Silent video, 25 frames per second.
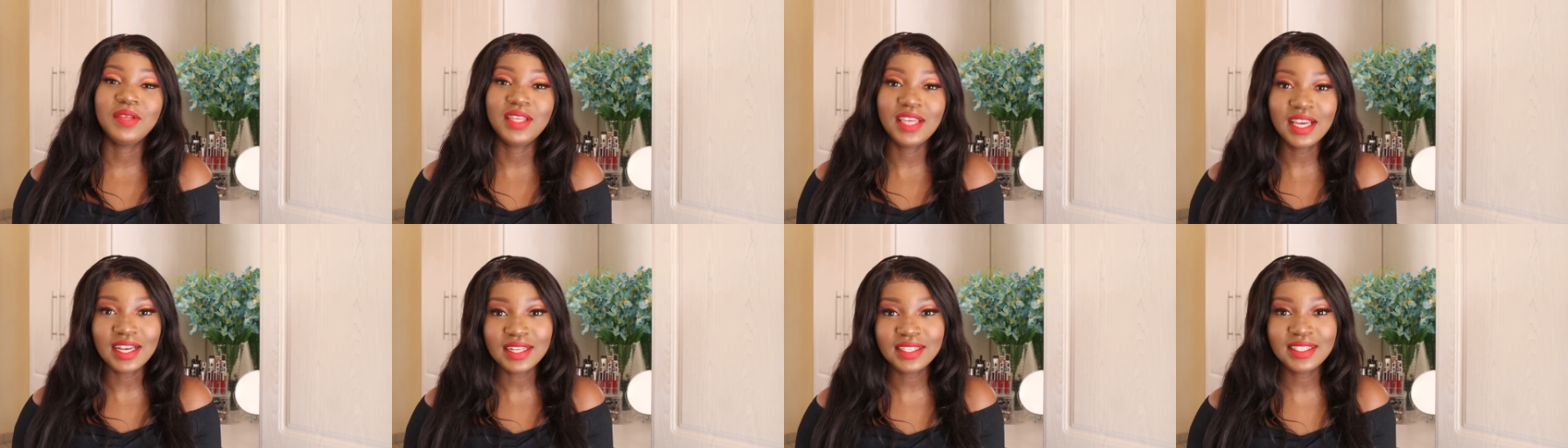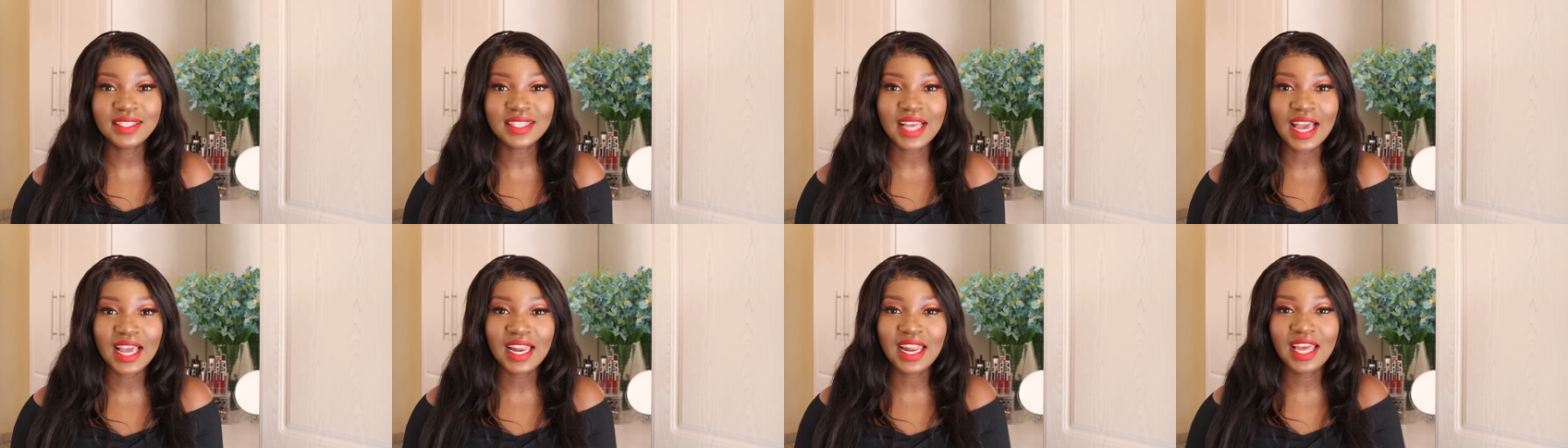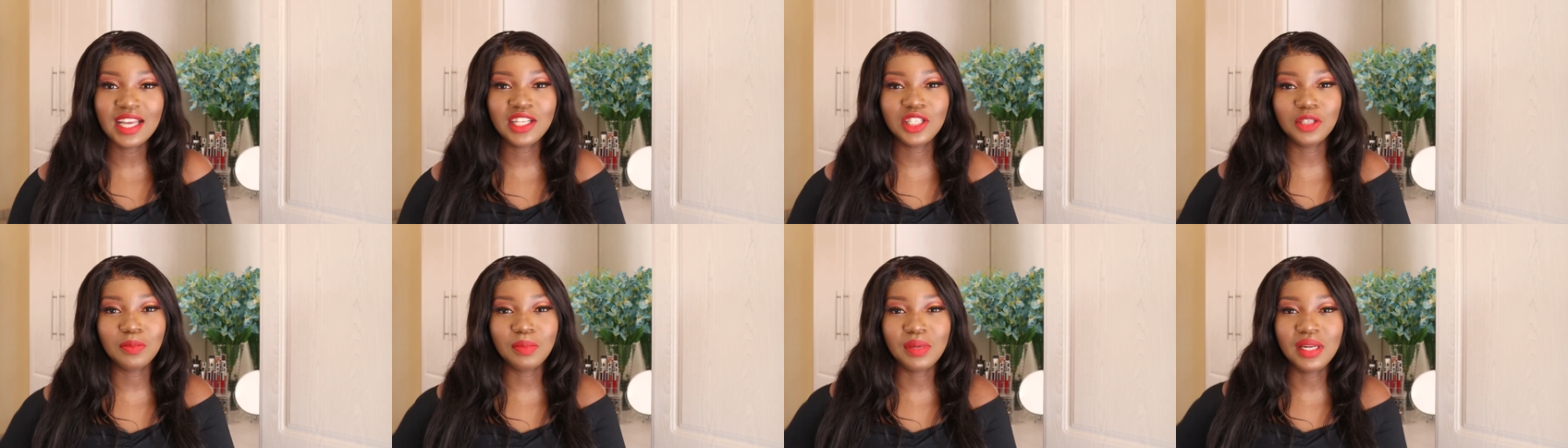yes i
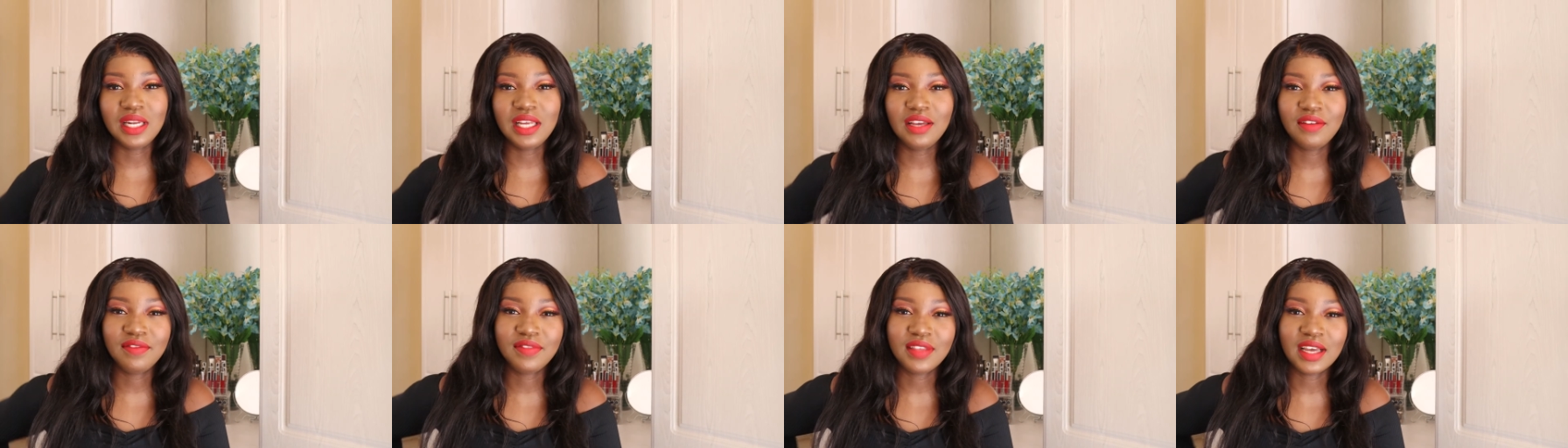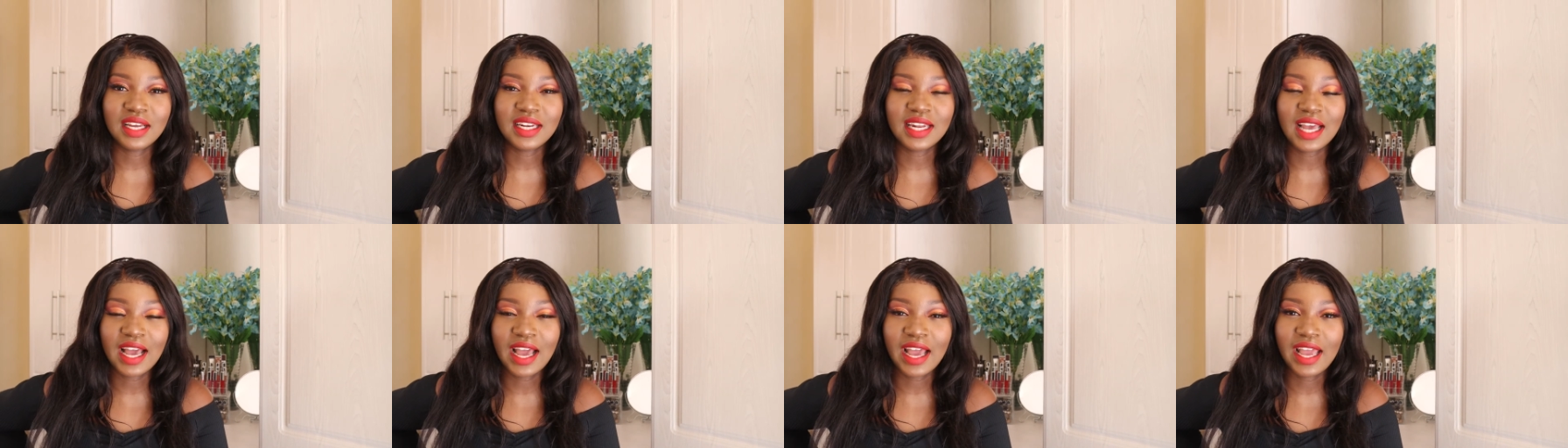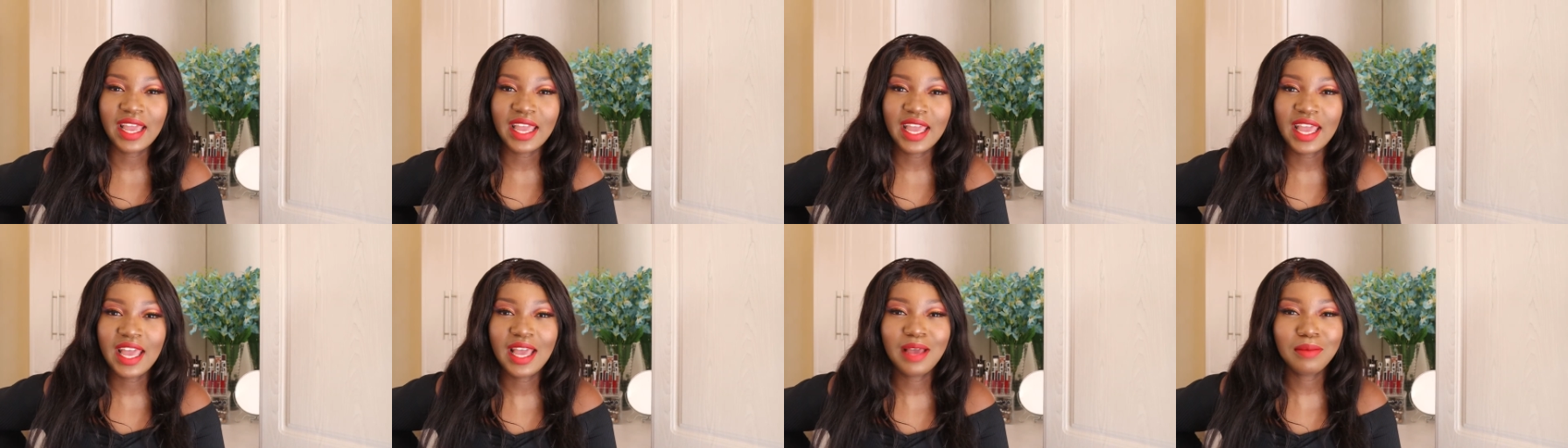like to believe that
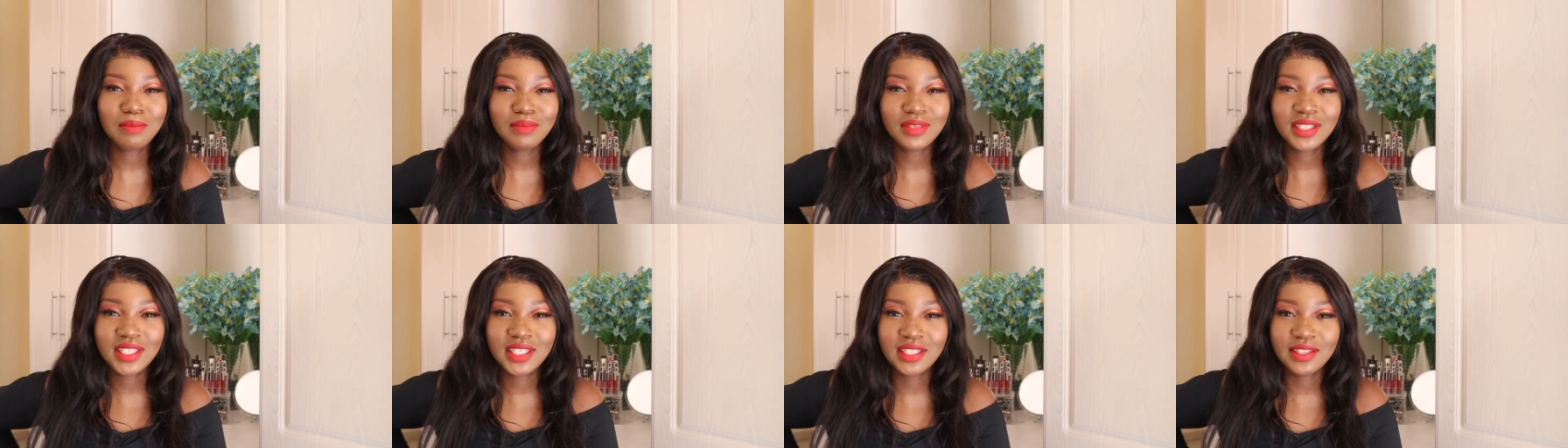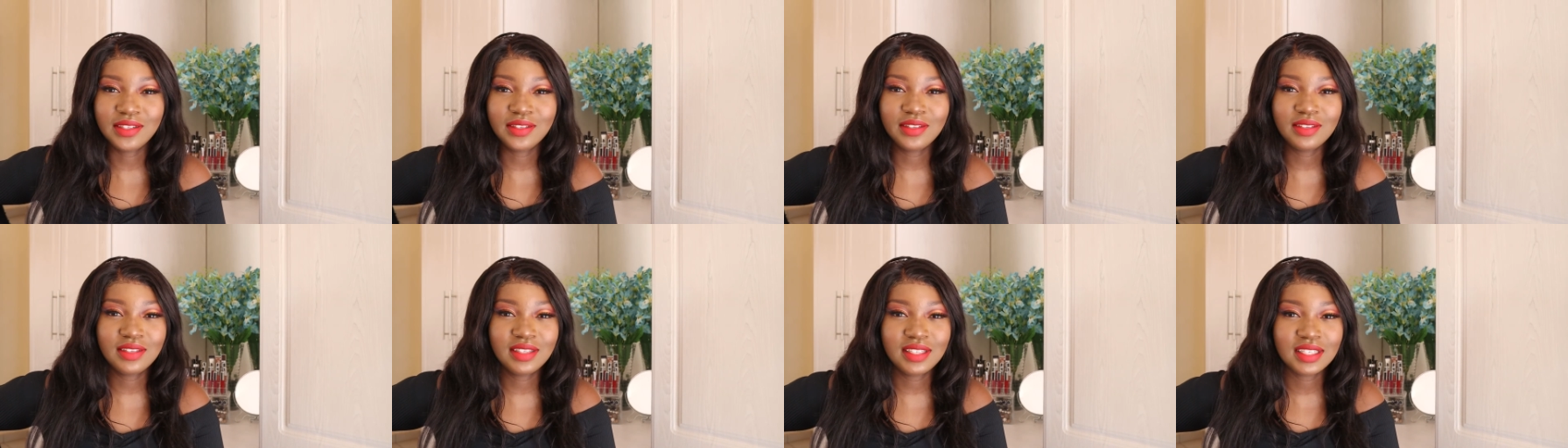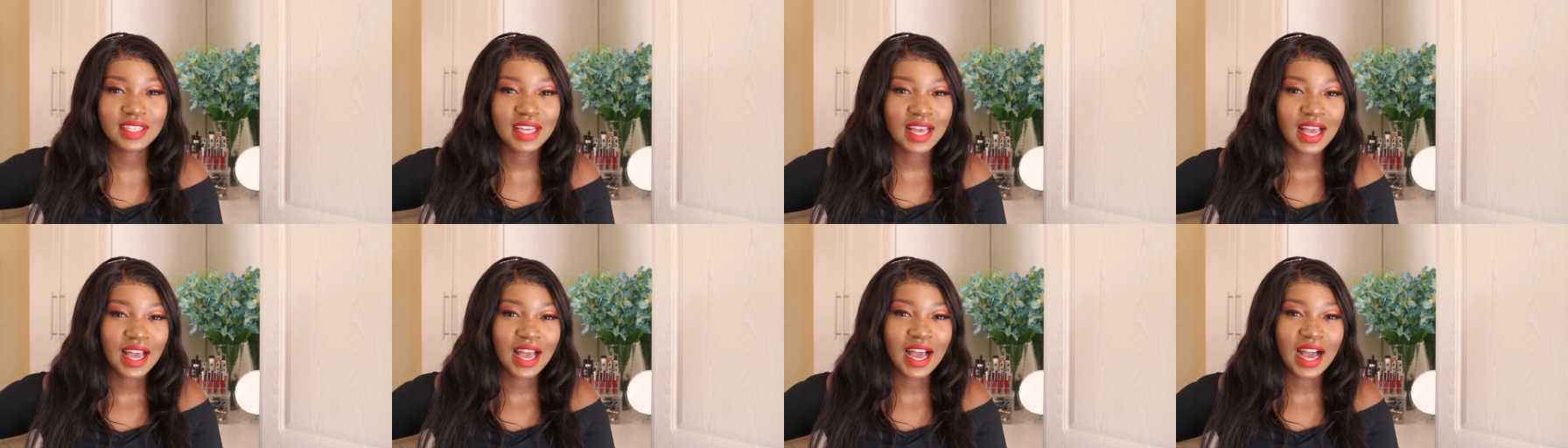i am chilled